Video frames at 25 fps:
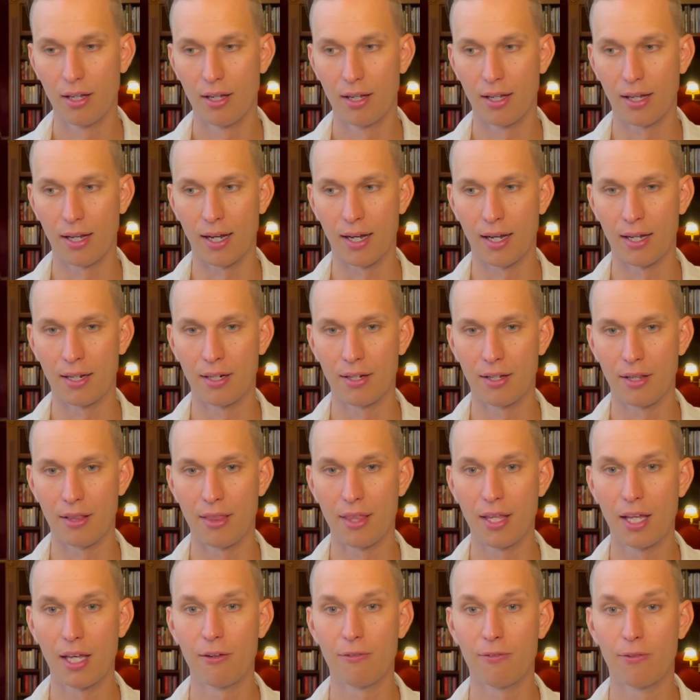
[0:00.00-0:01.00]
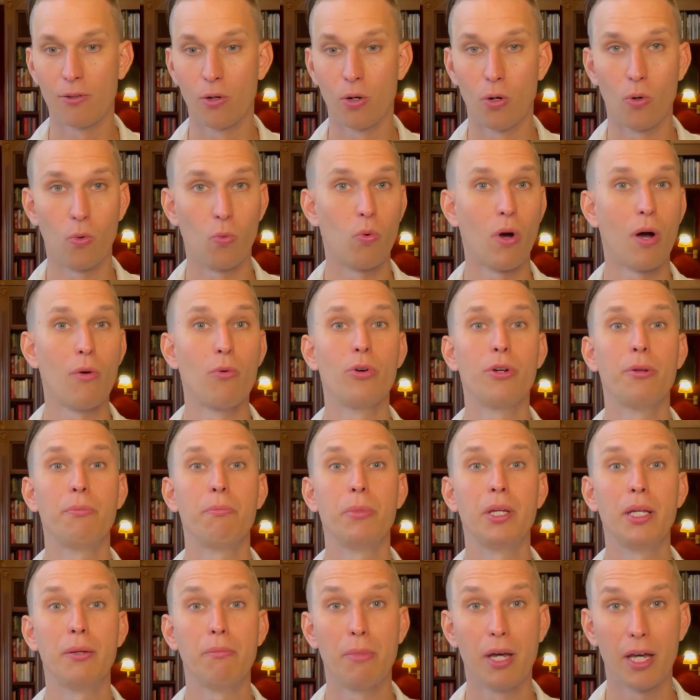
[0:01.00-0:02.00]
And therefore, what would
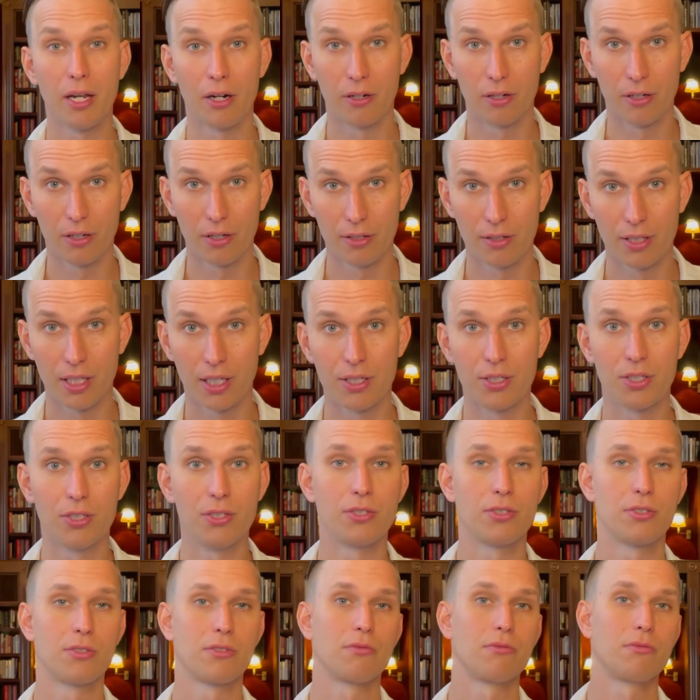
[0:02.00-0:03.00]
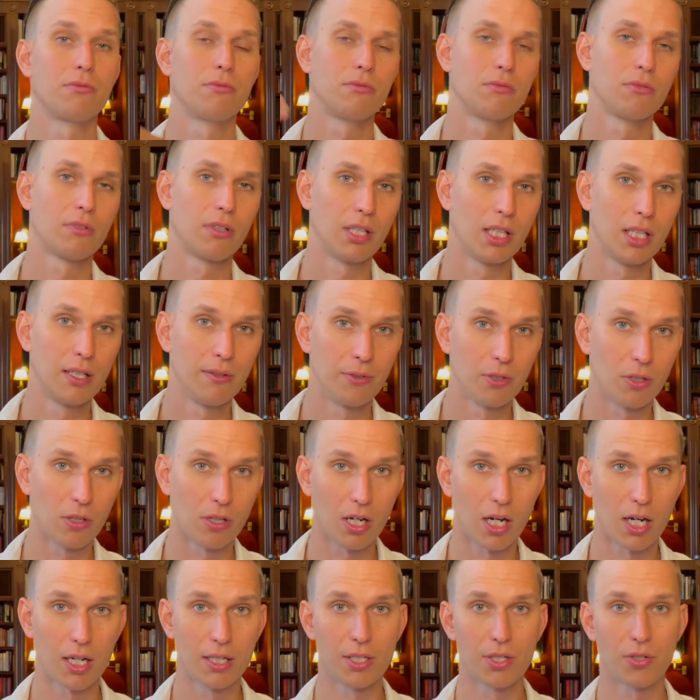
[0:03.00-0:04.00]
be better than just leave your
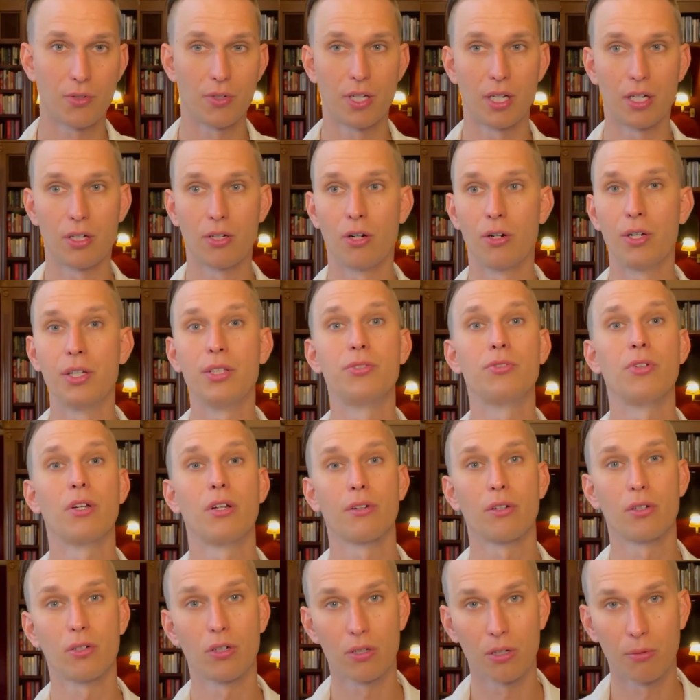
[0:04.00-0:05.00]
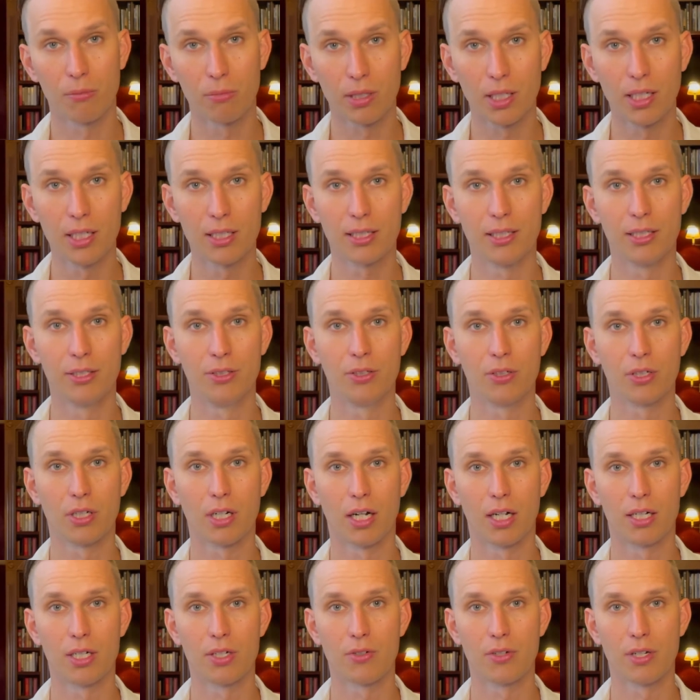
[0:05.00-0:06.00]
country and go into a completely new
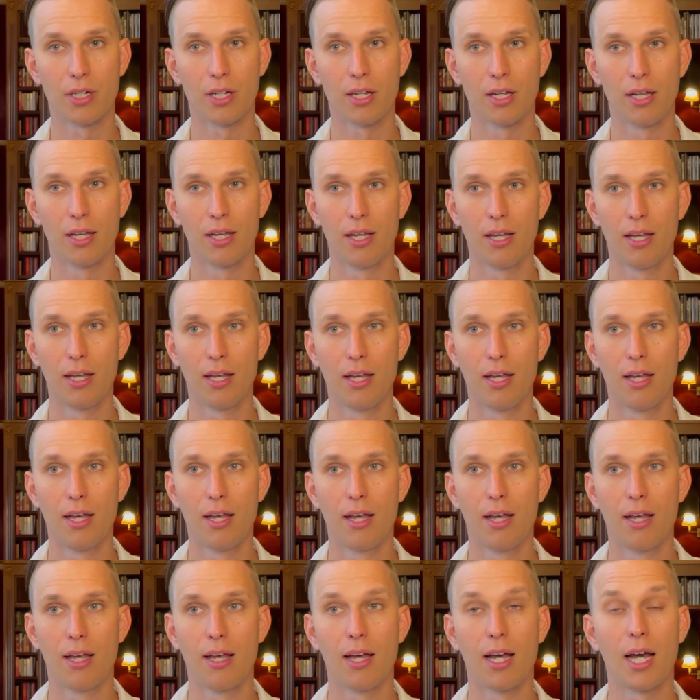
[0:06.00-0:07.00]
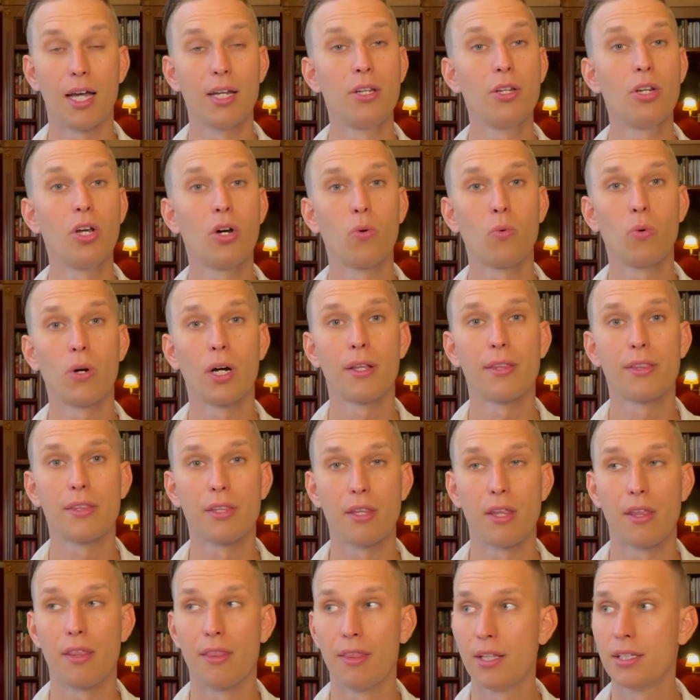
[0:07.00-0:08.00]
country? And you know what?
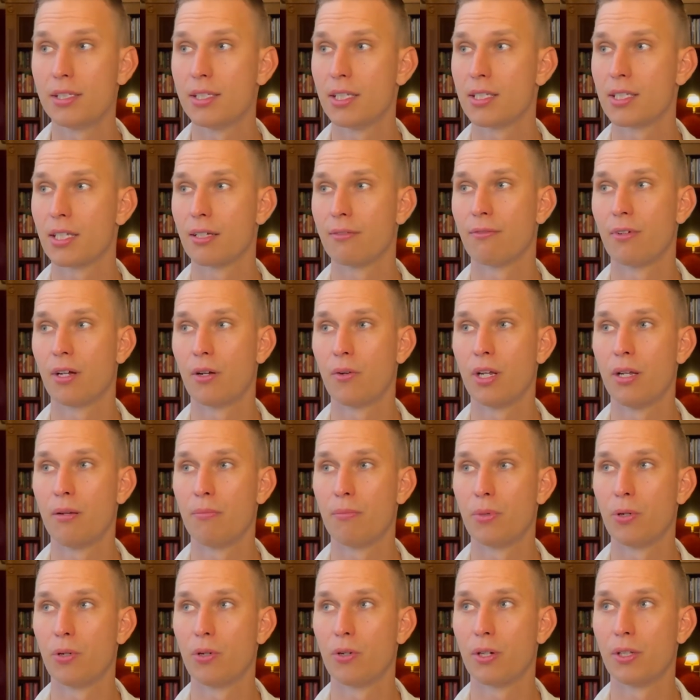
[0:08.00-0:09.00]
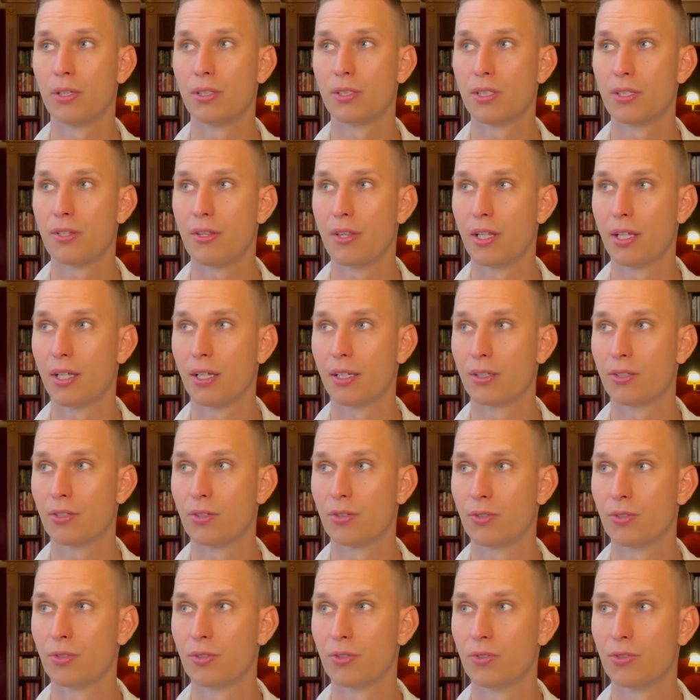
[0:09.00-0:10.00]
This is a very important thing
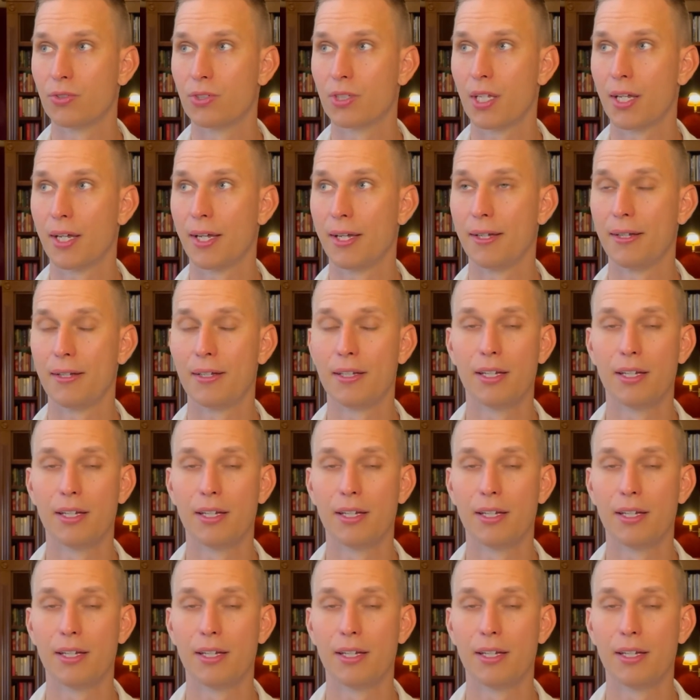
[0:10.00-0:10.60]
to say.